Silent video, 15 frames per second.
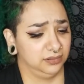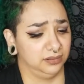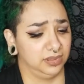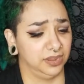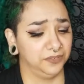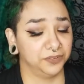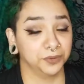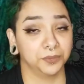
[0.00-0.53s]

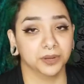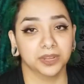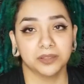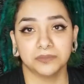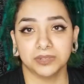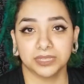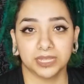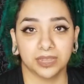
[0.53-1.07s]
after working
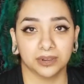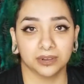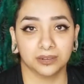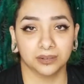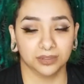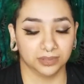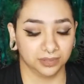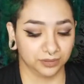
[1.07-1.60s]
with that
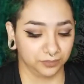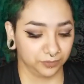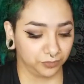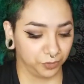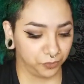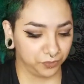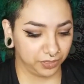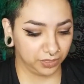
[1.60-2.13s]

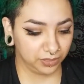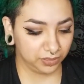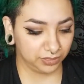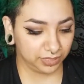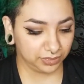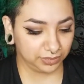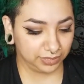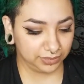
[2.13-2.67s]
roving yarn,
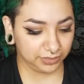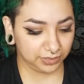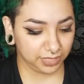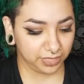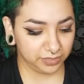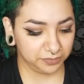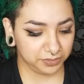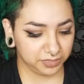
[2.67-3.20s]
that
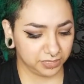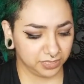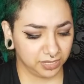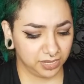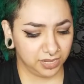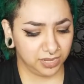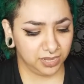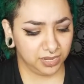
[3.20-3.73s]
Landscapes,
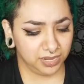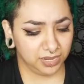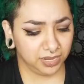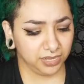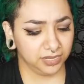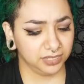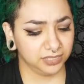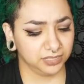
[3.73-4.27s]

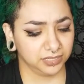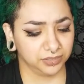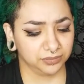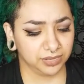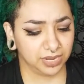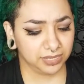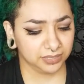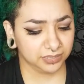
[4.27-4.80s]
it is so
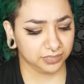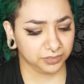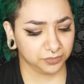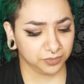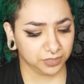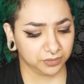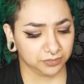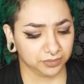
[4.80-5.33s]
nice to
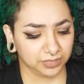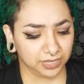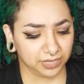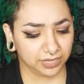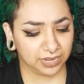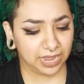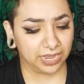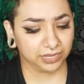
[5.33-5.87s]
work with like an
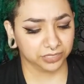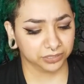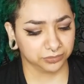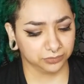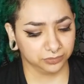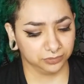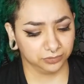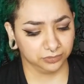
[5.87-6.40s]

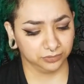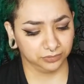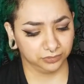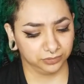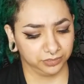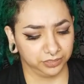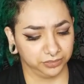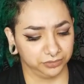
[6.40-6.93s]
actual,
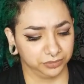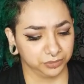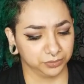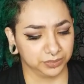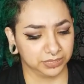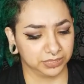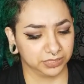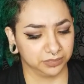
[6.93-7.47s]
you know,
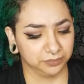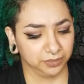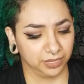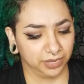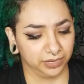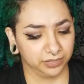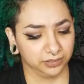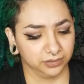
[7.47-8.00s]
twisted
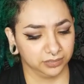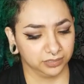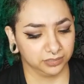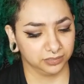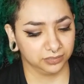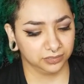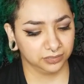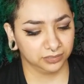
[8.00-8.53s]
plied
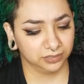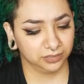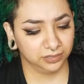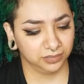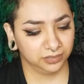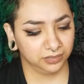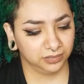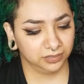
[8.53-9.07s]
yarn.
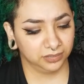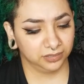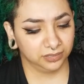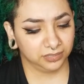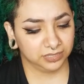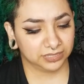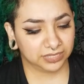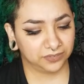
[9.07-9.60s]

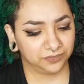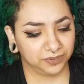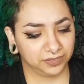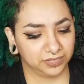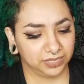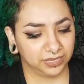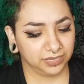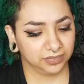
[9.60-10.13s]
Because I felt
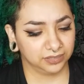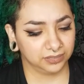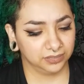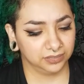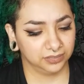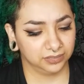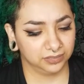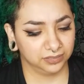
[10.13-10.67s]
like
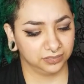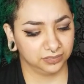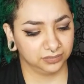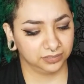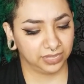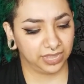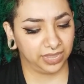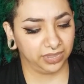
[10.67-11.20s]

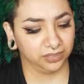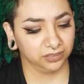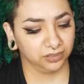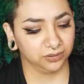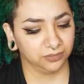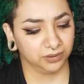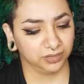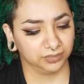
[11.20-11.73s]
the
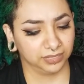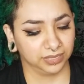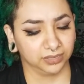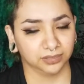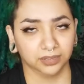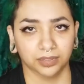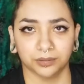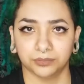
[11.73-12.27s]
halo on that,
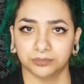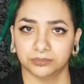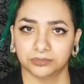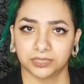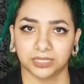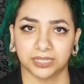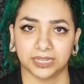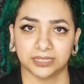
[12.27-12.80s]
the
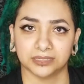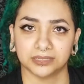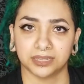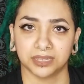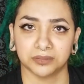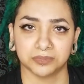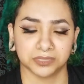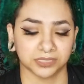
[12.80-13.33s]

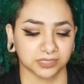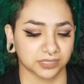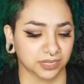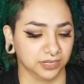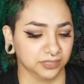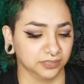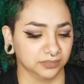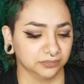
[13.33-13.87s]
Landscapes is
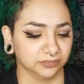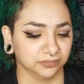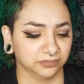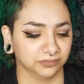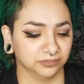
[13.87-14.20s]
kind of,